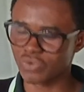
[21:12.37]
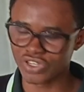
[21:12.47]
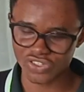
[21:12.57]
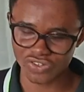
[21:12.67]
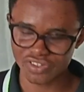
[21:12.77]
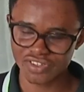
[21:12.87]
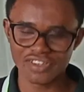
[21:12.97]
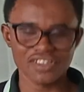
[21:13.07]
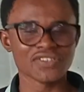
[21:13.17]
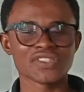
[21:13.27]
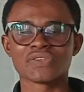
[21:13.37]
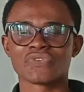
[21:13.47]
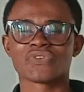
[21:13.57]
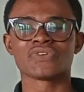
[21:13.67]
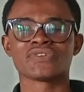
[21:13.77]
question. It's not
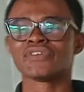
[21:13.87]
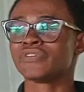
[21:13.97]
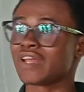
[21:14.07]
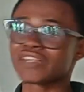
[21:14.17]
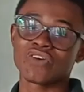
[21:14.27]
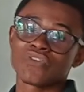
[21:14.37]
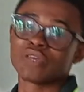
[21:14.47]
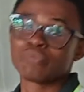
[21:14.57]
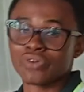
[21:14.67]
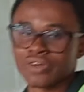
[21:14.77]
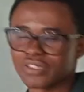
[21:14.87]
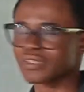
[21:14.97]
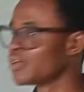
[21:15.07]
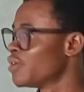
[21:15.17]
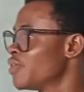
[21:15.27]
difficult. So that's all for the product.
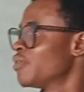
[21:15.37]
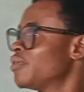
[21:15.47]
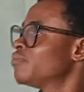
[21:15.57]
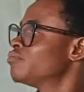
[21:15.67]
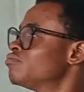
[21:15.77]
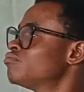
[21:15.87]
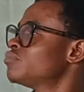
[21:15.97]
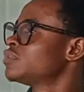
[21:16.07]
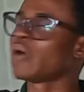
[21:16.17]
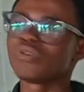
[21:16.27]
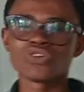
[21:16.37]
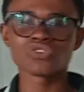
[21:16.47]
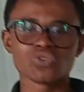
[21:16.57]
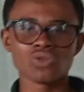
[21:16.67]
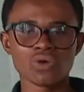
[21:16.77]
Then I want us
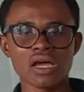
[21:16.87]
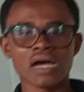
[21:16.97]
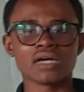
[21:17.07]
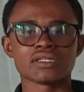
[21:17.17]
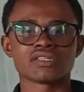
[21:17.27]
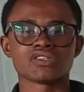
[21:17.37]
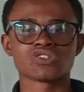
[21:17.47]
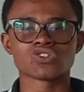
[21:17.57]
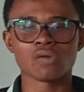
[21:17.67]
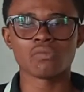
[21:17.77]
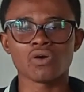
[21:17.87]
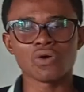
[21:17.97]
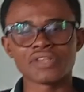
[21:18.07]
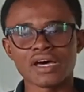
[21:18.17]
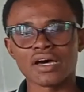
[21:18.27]
to look at some
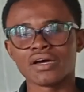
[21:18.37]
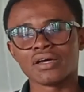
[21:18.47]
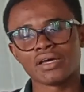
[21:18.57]
other